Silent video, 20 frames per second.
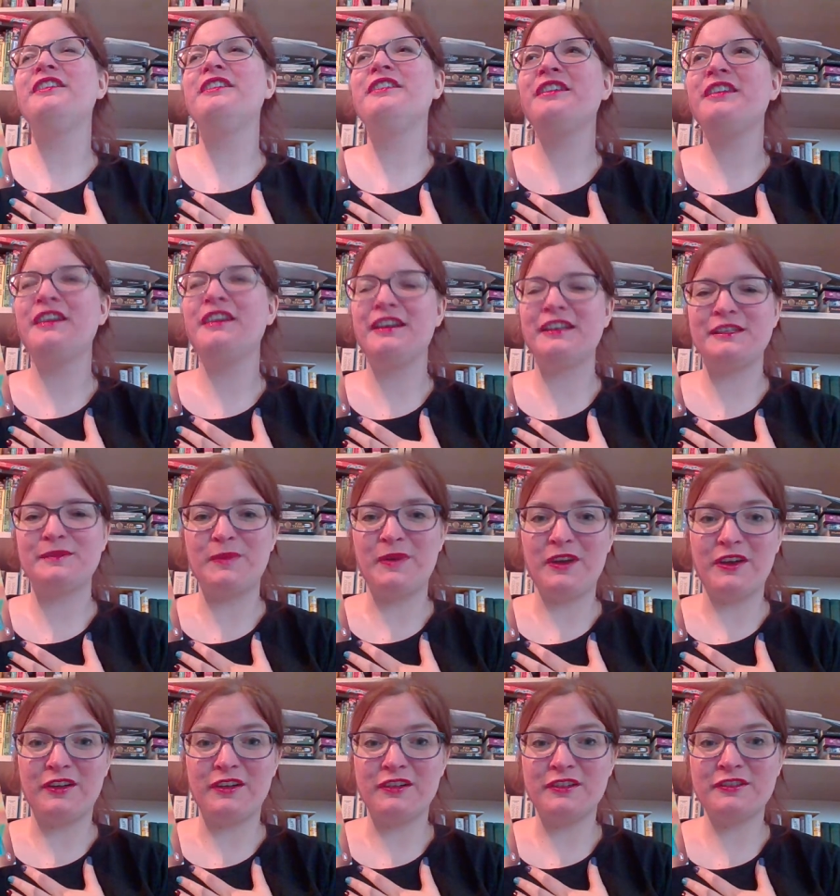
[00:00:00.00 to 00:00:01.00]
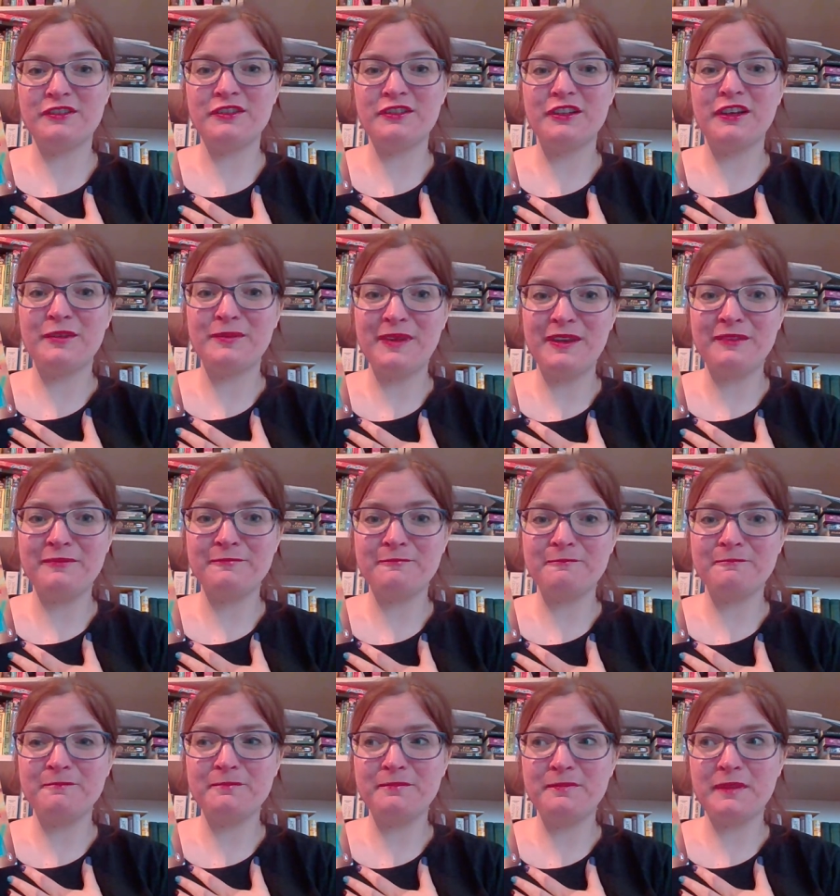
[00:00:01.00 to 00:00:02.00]
he has my heart. I mean,
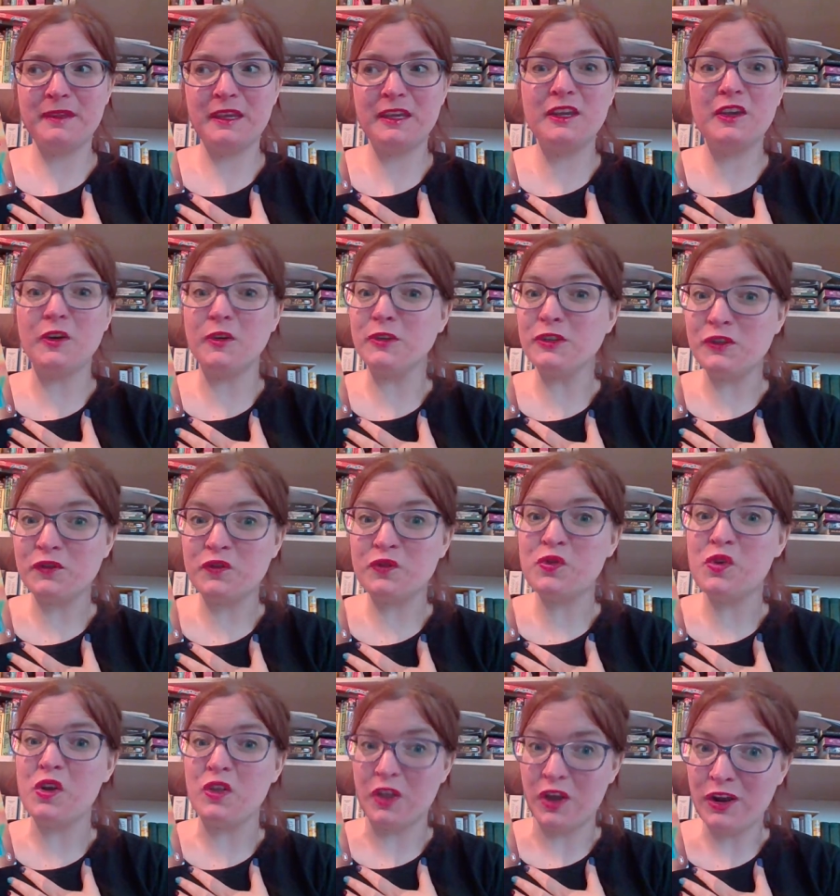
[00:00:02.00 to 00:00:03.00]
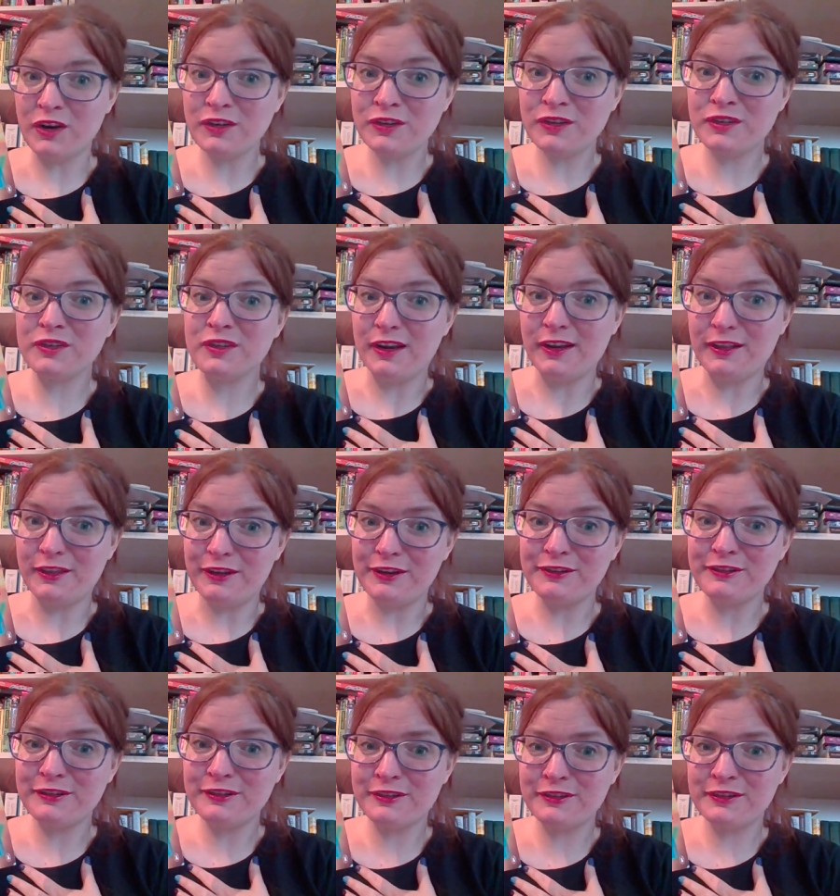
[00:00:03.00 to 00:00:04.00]
he goes through a lot, a
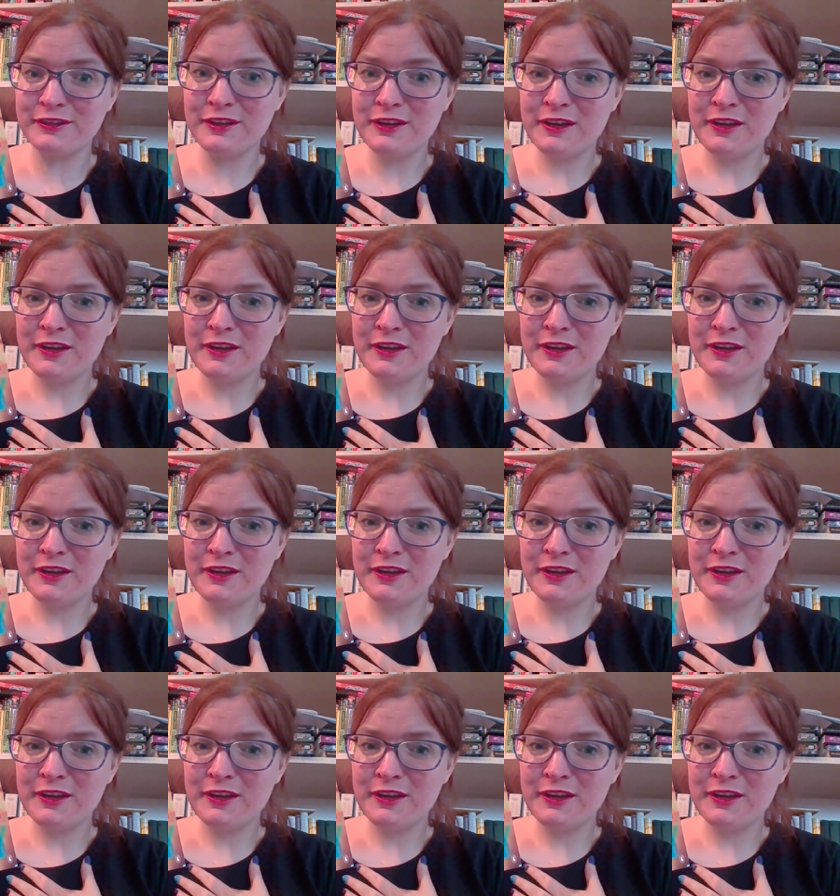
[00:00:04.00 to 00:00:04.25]
lot,